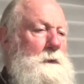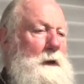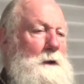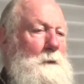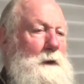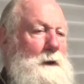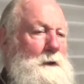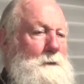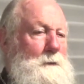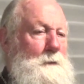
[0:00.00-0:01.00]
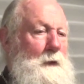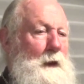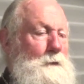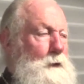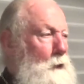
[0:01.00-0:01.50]

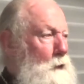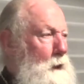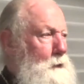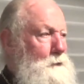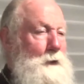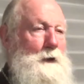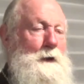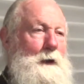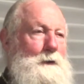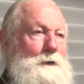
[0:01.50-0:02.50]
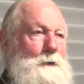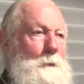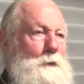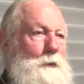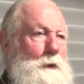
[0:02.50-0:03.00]
as they got closer, he
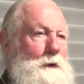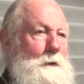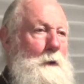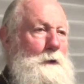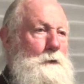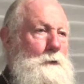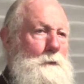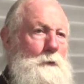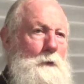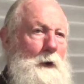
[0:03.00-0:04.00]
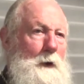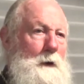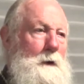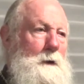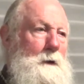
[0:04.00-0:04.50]
stopped talking. He said, "Why are you stopped talking?"
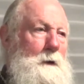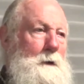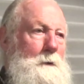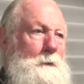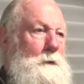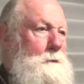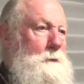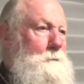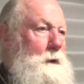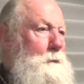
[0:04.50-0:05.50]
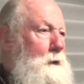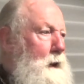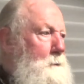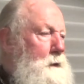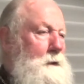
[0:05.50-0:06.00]
"Well, people
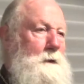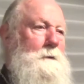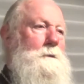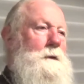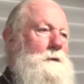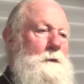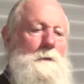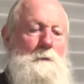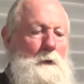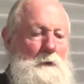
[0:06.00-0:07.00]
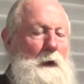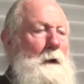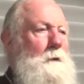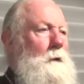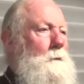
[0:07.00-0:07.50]
are coming." He said, "Just
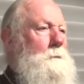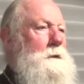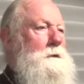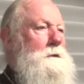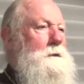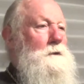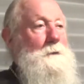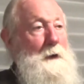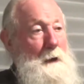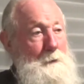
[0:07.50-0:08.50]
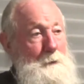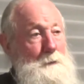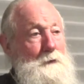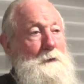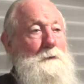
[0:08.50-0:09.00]
carry on." So he carried on
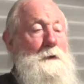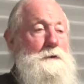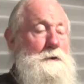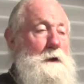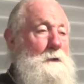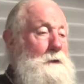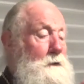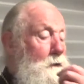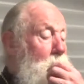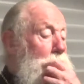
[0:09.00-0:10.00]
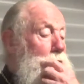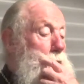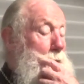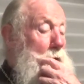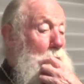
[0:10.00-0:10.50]
with his confession. And this group
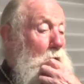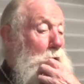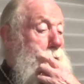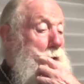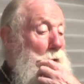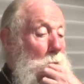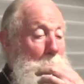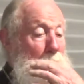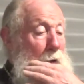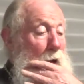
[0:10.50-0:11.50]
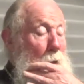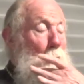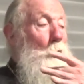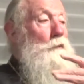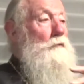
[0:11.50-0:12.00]
of people came along,
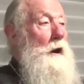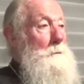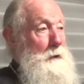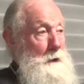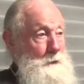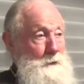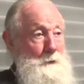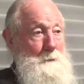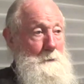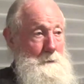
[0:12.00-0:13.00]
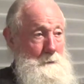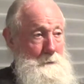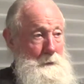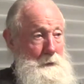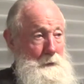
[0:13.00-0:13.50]
walked right past them,
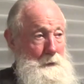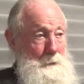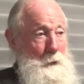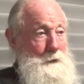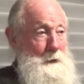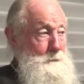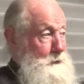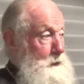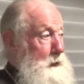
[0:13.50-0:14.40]
went up to the